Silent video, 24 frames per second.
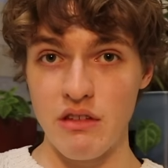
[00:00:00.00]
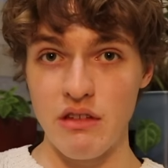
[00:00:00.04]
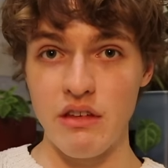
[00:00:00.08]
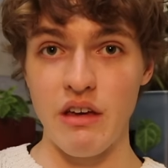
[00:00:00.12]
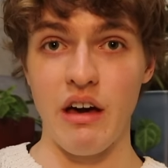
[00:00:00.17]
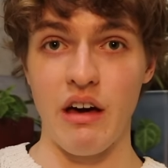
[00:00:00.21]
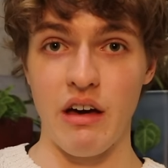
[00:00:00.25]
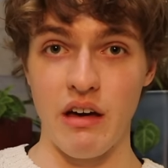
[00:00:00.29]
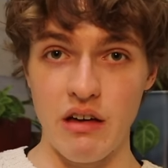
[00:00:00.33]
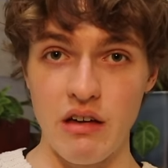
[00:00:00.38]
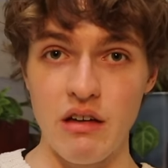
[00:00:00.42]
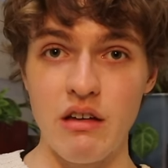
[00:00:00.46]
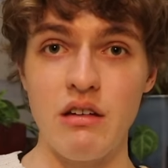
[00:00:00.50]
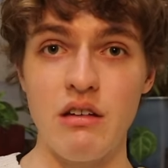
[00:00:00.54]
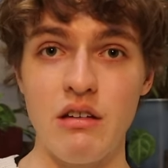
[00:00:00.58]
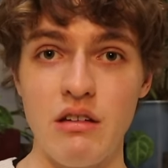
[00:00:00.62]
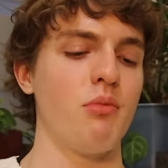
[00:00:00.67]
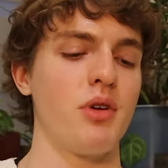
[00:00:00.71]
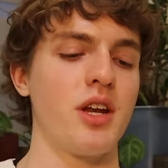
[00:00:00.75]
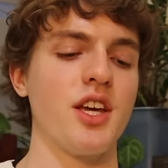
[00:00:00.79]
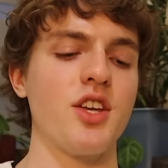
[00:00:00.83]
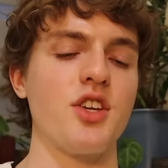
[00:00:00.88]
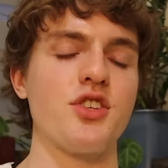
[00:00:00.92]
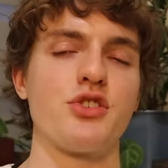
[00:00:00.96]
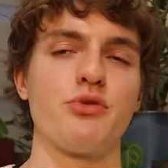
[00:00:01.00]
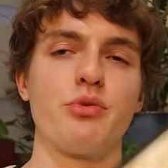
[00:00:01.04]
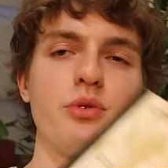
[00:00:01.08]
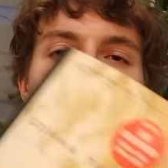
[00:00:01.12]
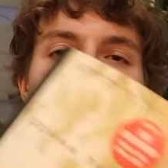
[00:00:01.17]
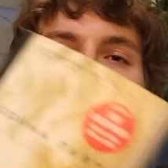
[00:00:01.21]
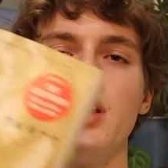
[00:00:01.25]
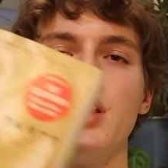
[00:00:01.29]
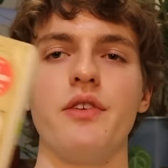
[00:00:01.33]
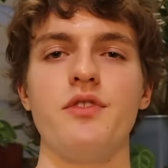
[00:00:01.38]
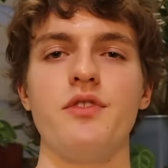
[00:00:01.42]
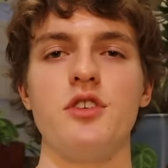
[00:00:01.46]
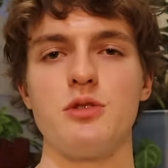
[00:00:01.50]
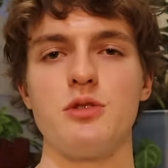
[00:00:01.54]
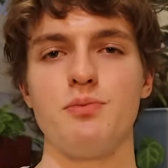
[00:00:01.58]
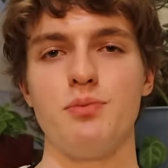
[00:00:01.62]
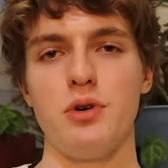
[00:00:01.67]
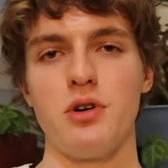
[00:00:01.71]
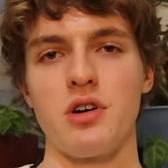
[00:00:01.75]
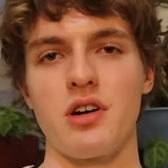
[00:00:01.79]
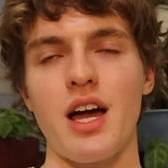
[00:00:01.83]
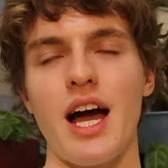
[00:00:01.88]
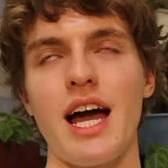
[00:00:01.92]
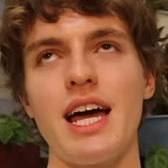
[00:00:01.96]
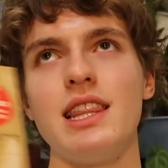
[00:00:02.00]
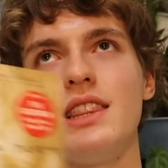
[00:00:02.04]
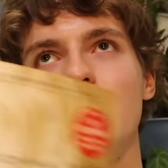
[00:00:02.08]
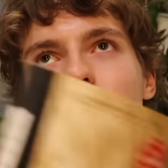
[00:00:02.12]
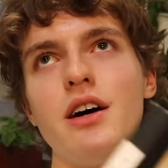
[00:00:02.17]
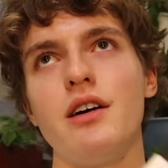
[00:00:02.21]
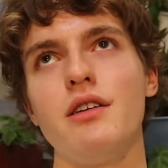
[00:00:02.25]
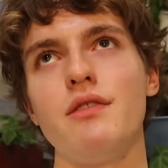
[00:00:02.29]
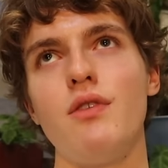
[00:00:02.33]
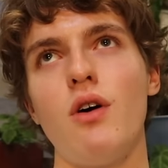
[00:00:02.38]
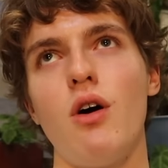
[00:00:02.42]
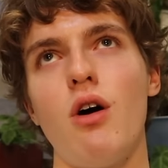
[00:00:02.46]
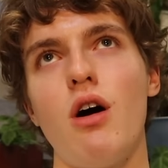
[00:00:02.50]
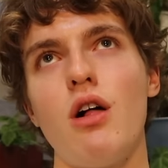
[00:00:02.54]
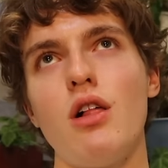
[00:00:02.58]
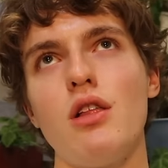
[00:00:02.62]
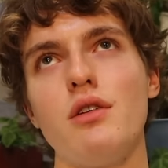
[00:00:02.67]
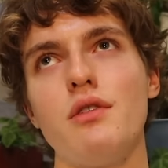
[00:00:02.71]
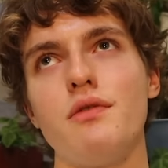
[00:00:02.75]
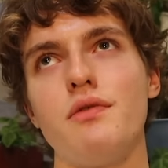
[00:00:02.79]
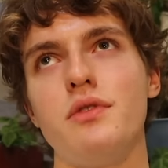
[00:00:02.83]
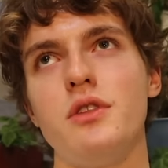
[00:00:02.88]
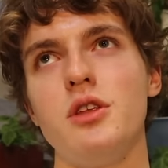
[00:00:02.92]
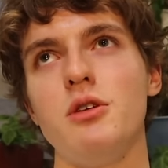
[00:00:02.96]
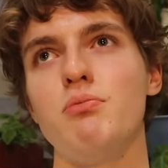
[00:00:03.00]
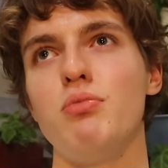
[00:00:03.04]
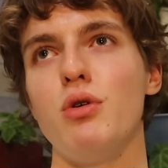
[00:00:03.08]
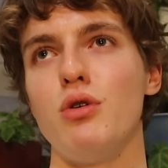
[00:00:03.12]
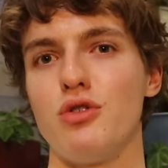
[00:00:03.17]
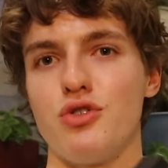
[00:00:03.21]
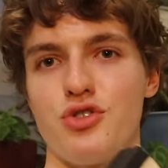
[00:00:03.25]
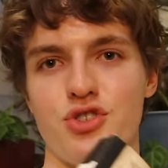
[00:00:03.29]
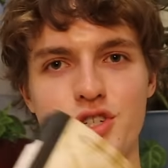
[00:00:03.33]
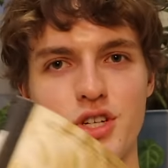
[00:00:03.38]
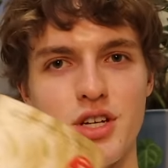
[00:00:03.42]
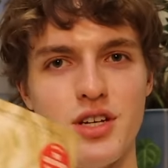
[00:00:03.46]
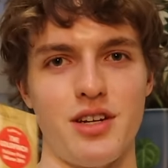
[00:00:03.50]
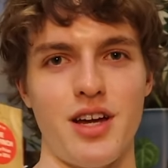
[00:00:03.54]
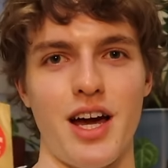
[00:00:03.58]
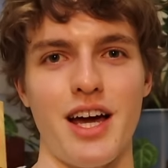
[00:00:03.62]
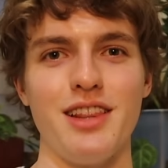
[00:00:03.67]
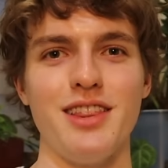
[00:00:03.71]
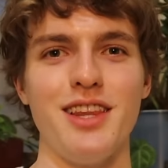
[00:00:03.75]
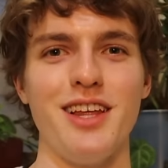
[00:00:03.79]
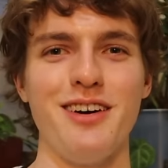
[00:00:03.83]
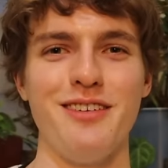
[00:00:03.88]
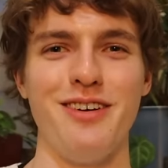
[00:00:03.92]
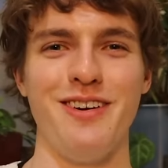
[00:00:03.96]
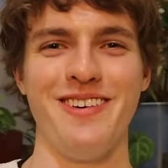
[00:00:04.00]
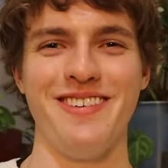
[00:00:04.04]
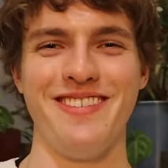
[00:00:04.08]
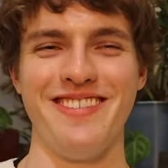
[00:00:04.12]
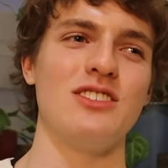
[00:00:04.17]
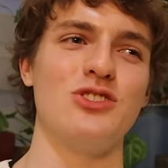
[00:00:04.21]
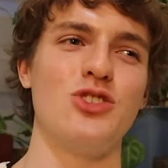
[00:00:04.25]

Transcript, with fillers: Yeah. But I just really love this book. I love all of the bullshit. I love...